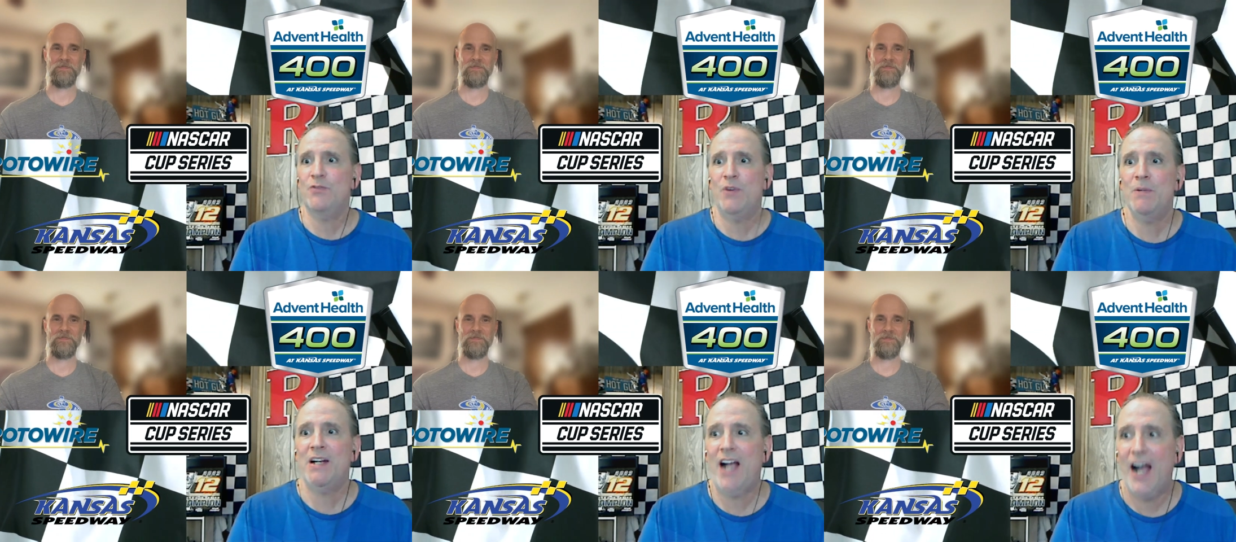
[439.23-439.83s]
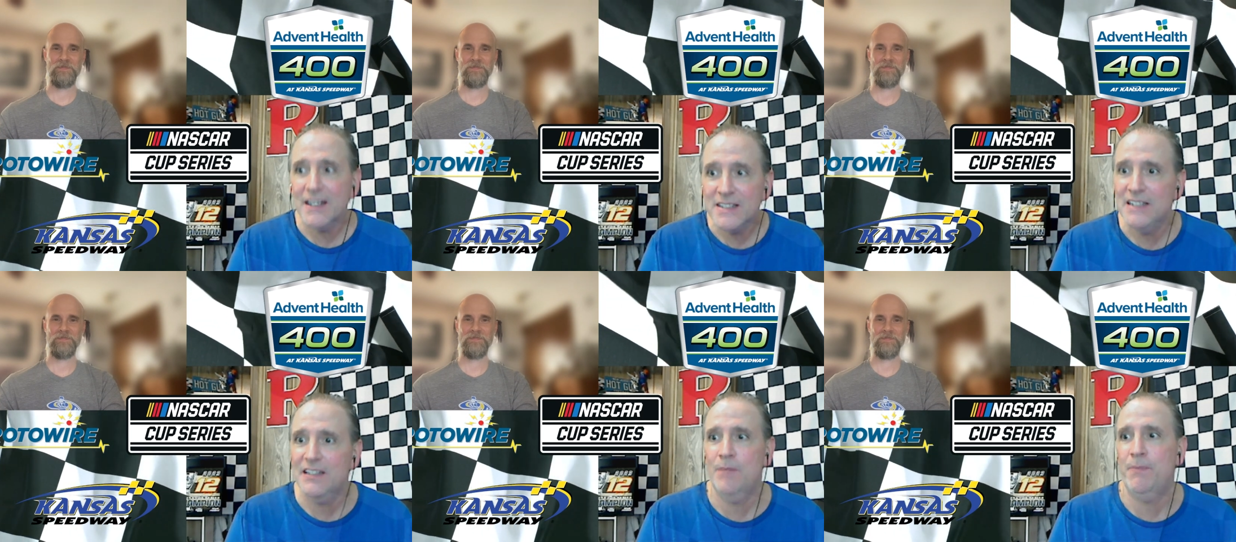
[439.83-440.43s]
Speaker 1: for him to
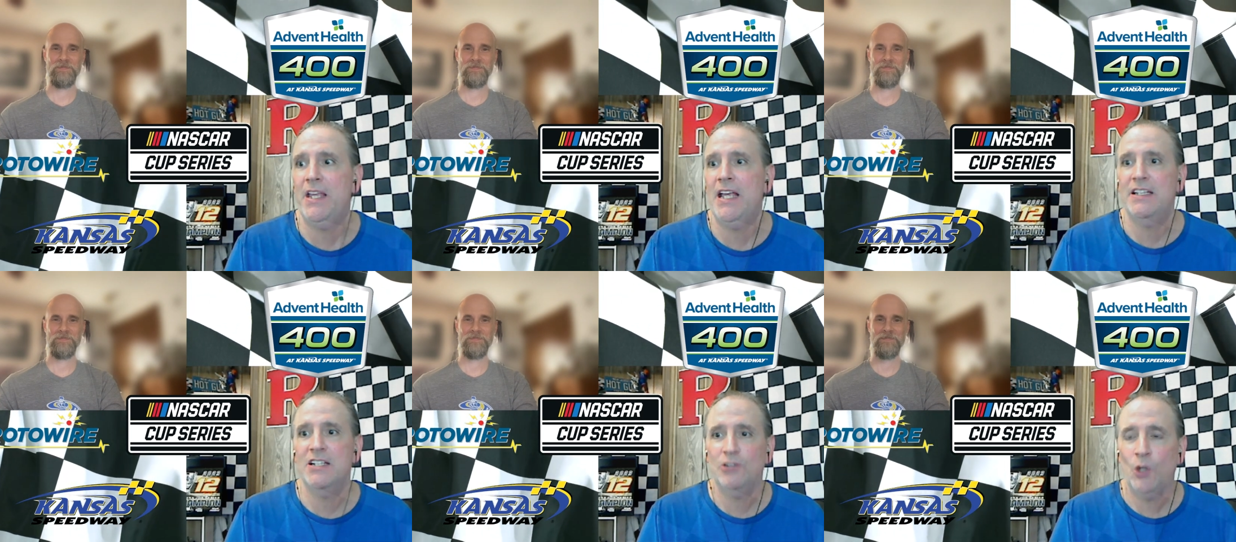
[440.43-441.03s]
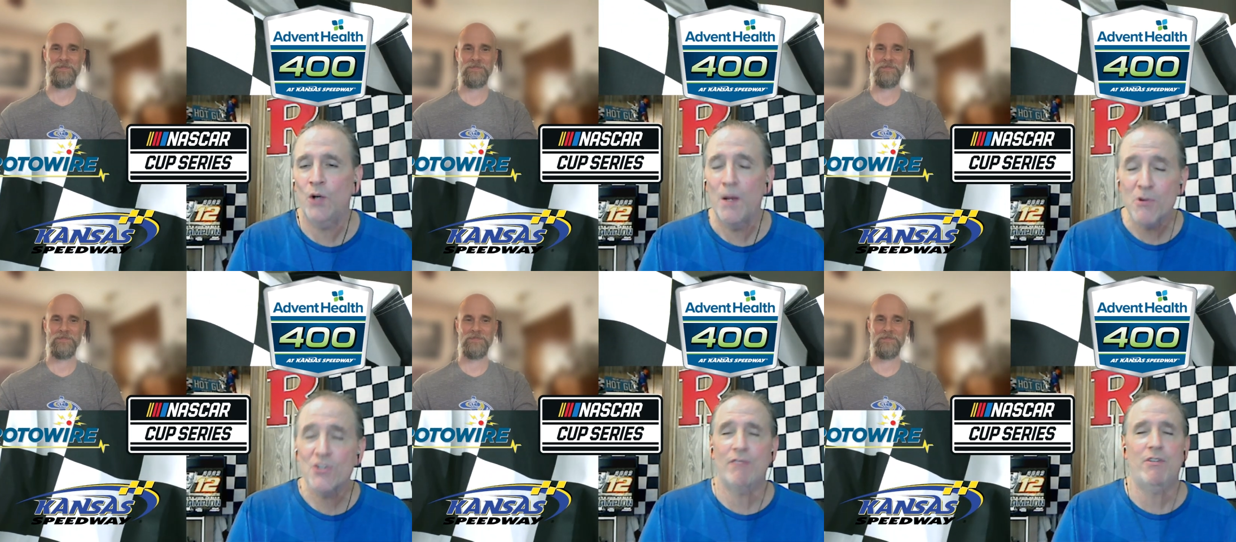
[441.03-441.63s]
constantly be at these low
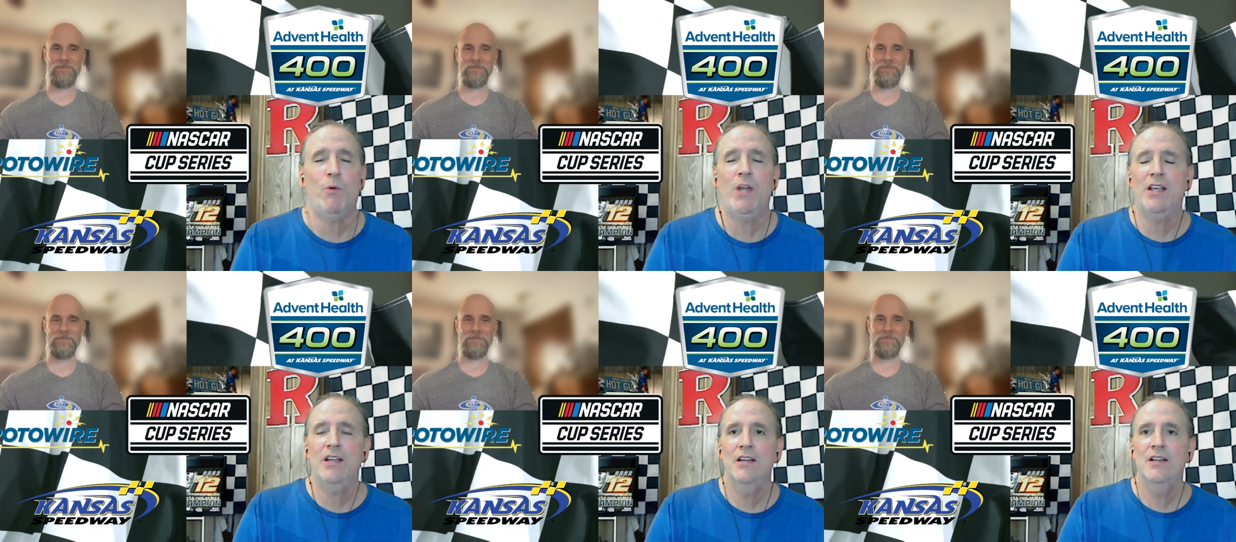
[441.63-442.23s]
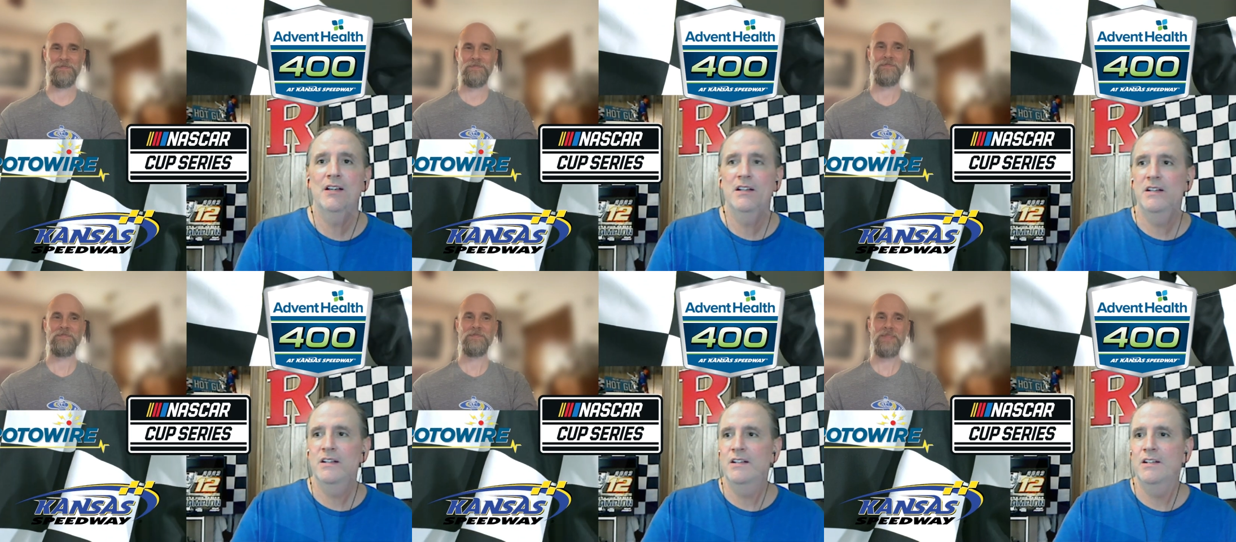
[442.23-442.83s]
numbers every week.
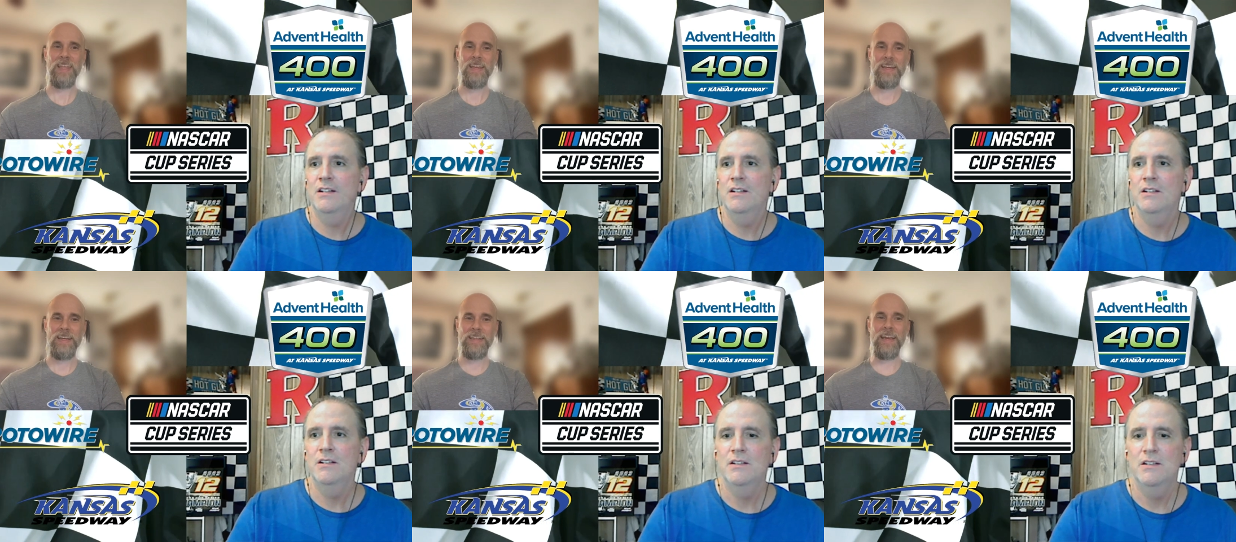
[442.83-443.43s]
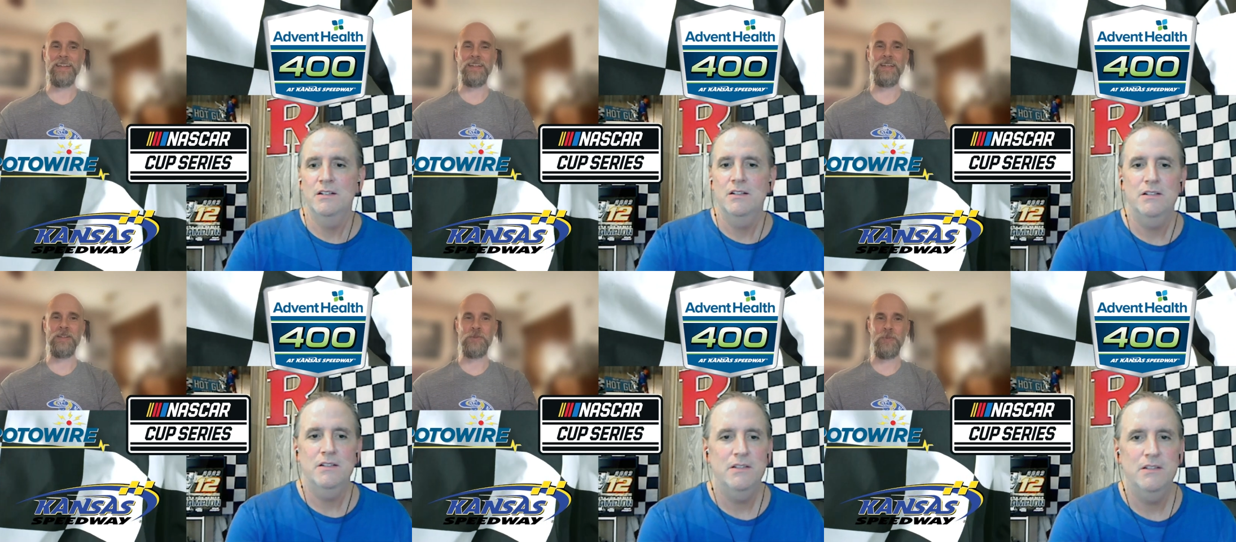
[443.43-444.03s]
Speaker 2: Yeah,
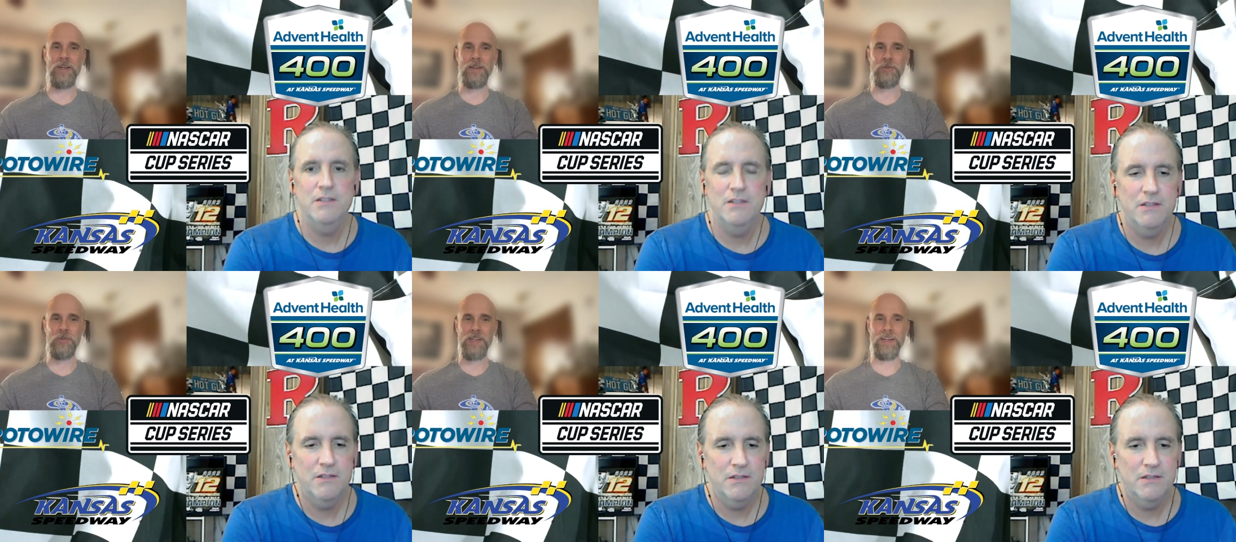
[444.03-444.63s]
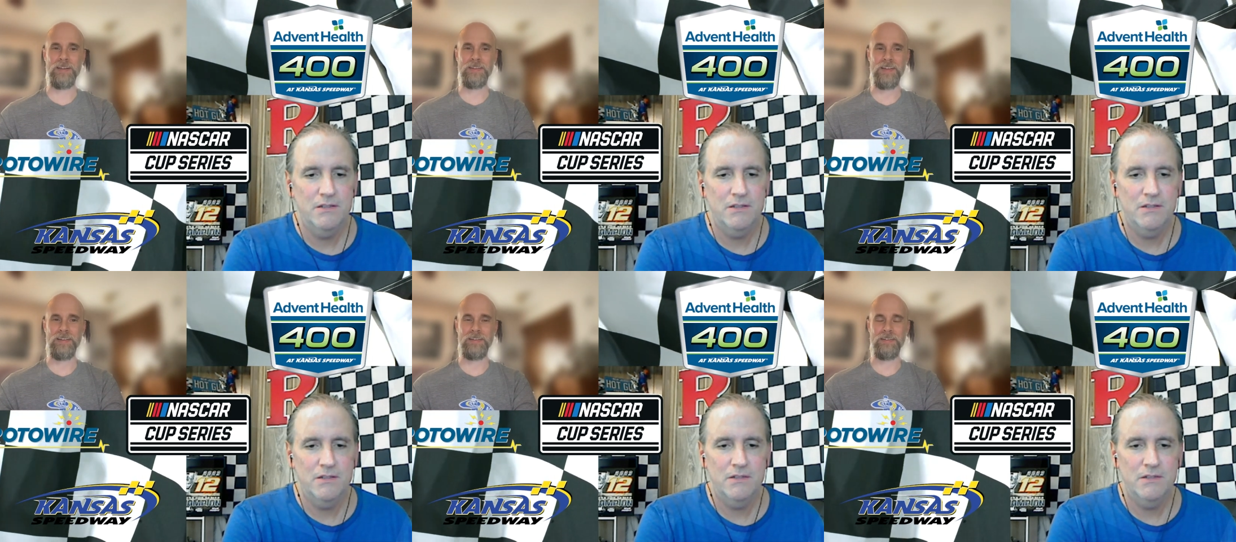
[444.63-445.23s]
it's pretty interesting
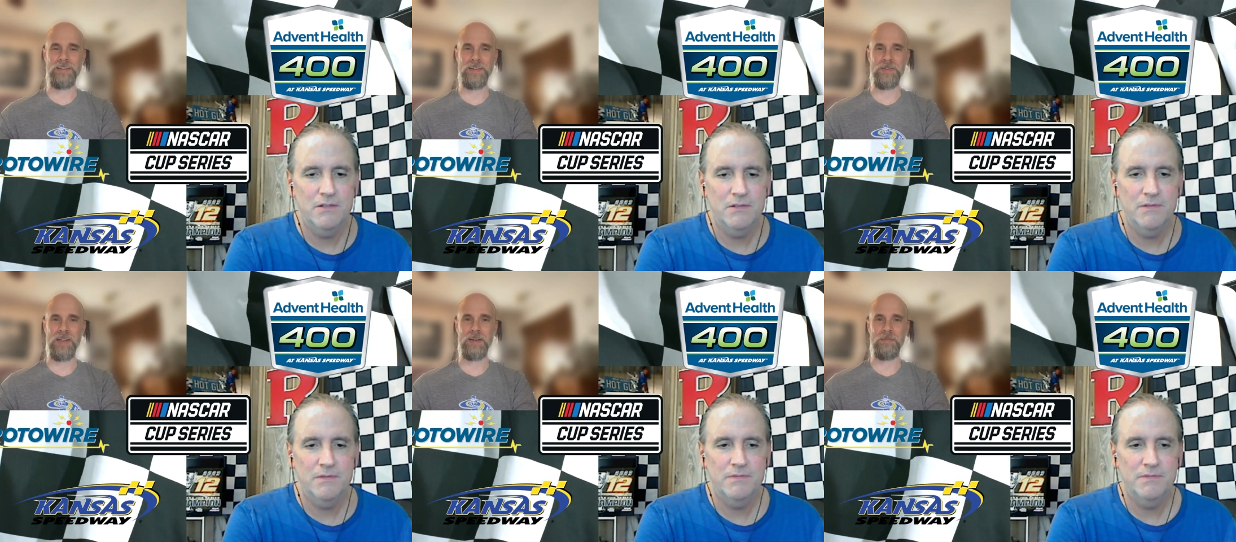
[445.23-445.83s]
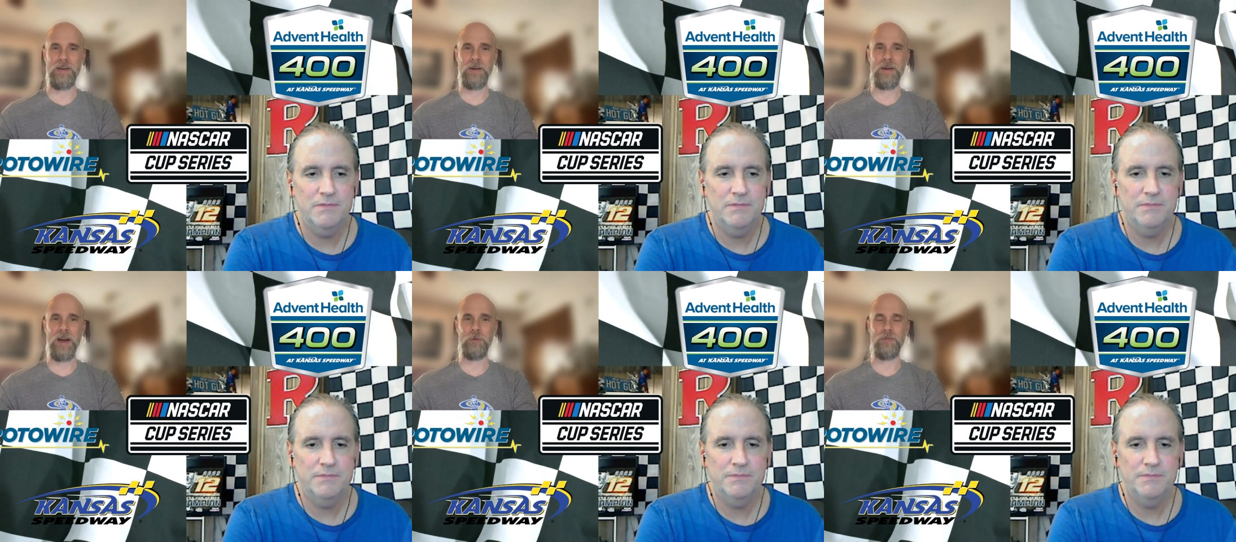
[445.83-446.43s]
to to see him
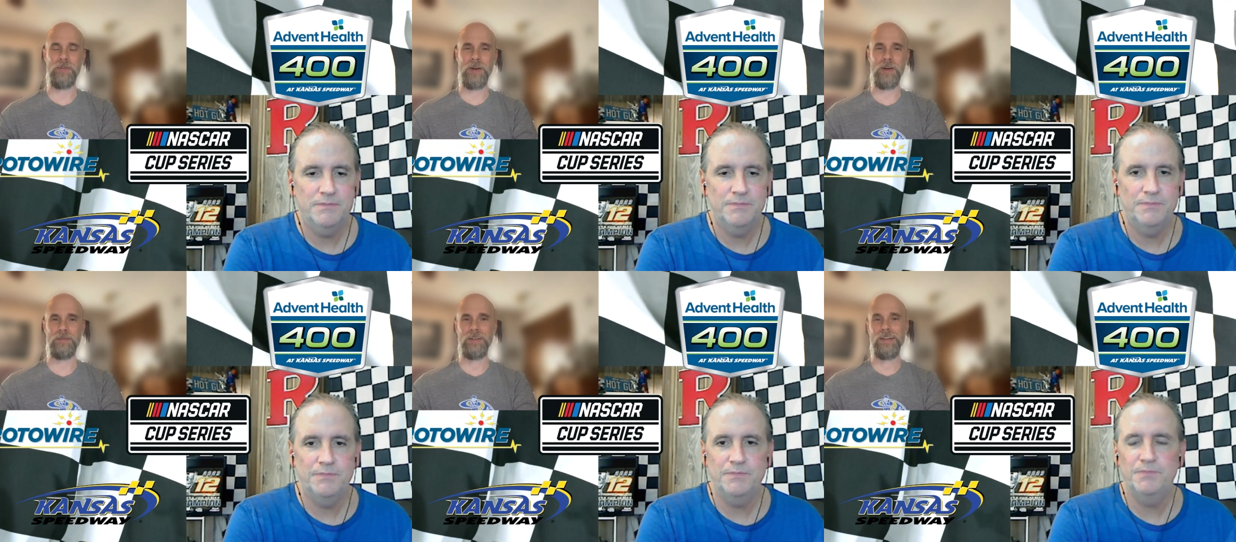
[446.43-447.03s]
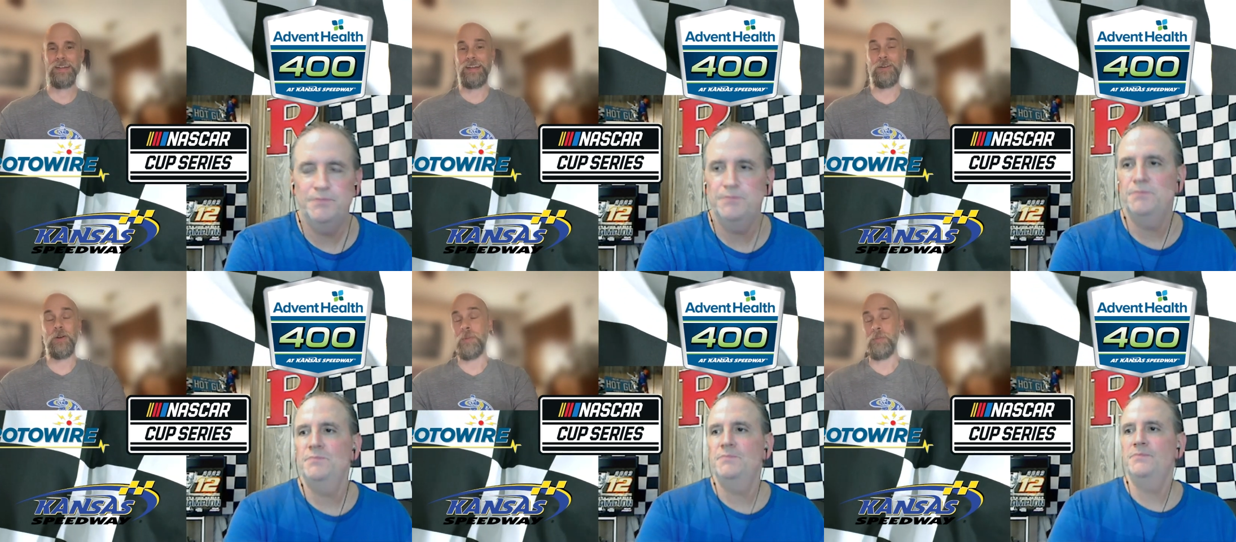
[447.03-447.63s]
there. I would have thought I don't know,